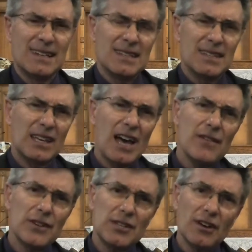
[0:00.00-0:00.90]
The
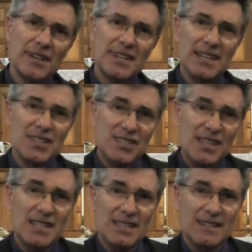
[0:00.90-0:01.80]
COVID 19
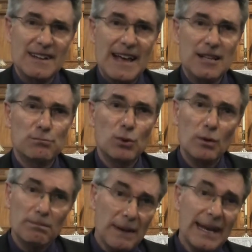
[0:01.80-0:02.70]
season has
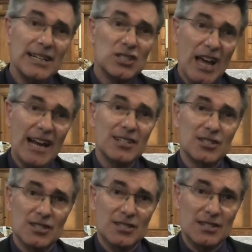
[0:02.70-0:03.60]
brought many
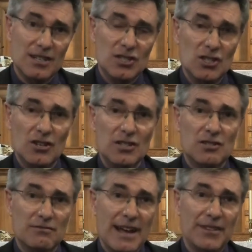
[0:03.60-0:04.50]
challenges to the church
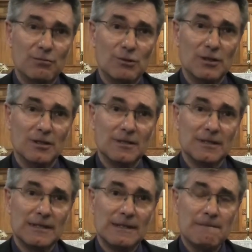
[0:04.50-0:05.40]
around the
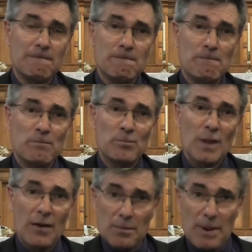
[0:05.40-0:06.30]
world.
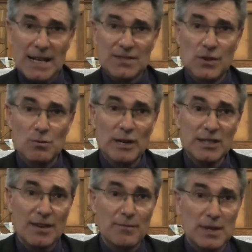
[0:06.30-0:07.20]
Over the past few
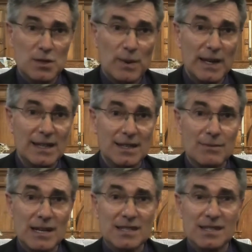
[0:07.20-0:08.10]
weeks, I've been speaking to
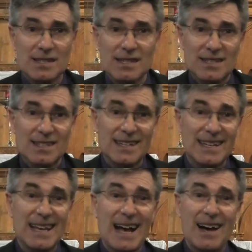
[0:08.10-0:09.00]
ministers in
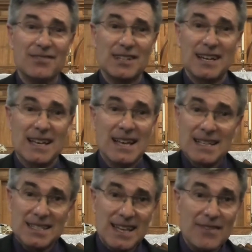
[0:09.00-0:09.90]
Sydney after
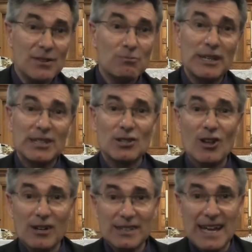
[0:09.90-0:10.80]
seven weeks
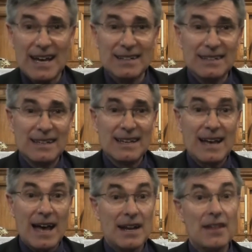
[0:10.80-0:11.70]
lockdown
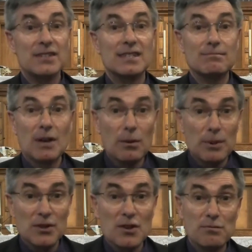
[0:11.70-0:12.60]
and others in
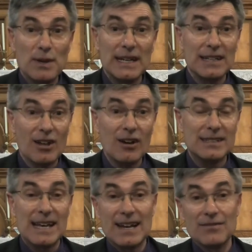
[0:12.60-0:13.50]
Melbourne who've been in
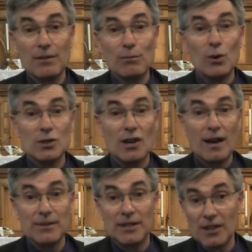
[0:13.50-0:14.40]
lockdown for more
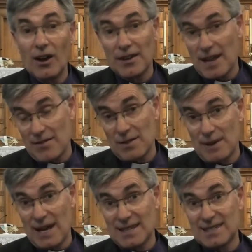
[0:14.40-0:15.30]
time than not over the
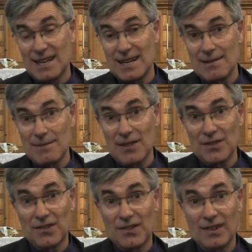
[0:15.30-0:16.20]
past 18
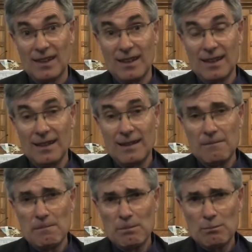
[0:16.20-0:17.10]
months.
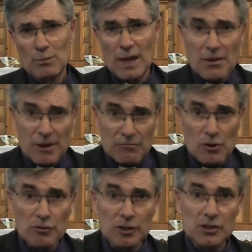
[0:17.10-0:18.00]
Here in
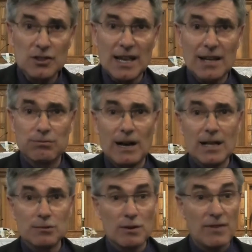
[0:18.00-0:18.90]
rural New South
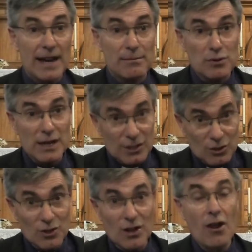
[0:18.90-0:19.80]
Wales, we've had it pretty
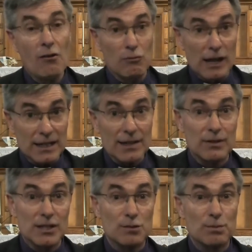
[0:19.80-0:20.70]
good
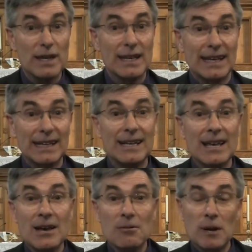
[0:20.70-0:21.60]
relatively speaking,
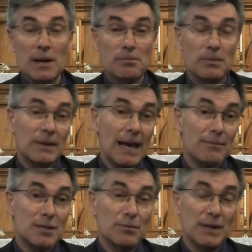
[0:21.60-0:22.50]
when it
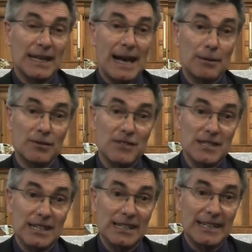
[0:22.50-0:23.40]
comes to being able to
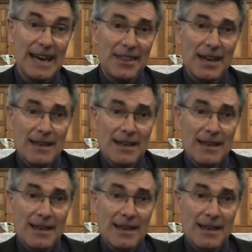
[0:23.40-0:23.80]
physically gather.